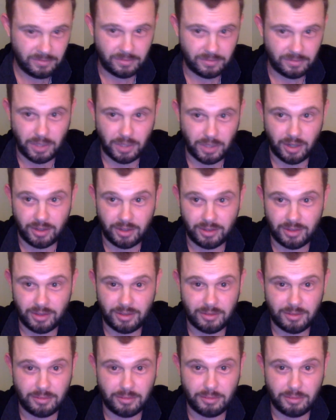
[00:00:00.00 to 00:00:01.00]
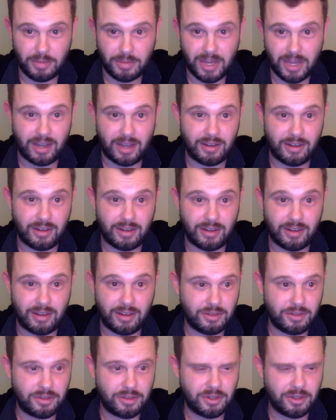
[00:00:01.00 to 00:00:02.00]
But, man.
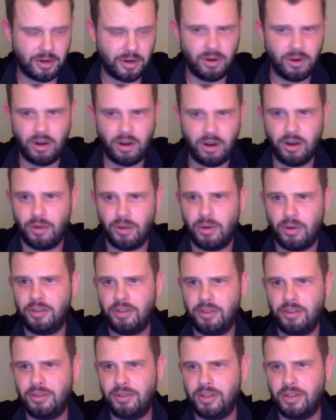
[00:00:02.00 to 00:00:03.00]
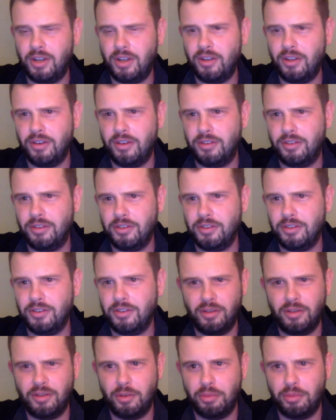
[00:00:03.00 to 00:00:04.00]
So, there's
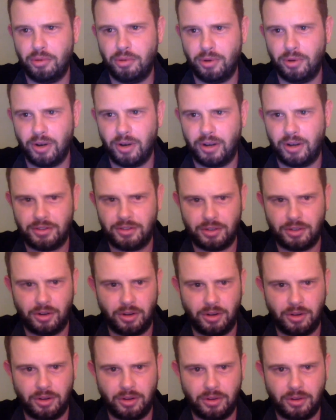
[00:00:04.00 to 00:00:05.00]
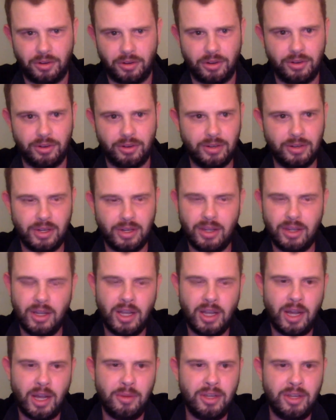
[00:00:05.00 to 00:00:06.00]
another report I saw. Hold on.
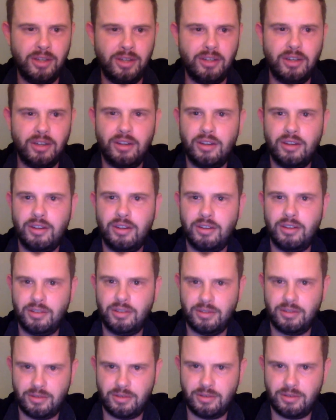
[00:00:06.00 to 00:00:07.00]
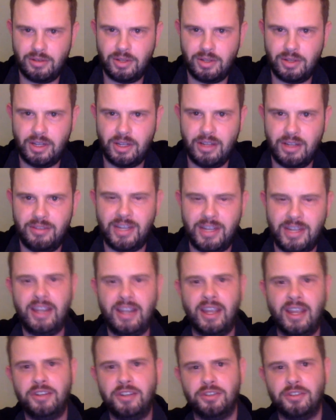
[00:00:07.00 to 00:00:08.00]
I mean,
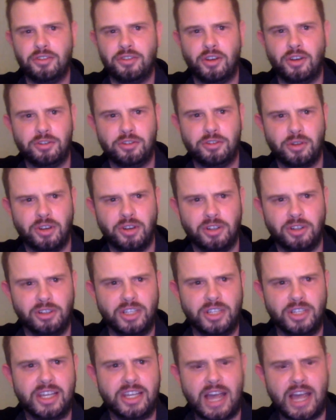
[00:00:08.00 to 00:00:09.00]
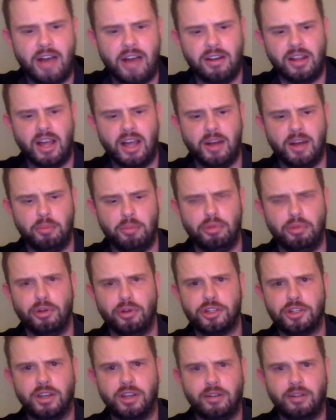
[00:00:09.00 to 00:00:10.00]
Danny Ainge is also going to leak out a lot of
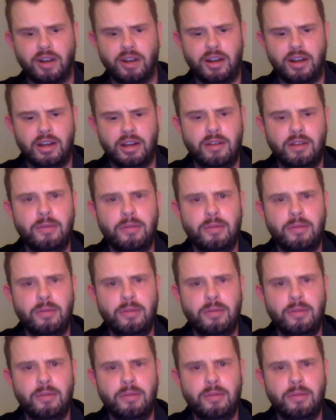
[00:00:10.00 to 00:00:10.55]
bullshit right now.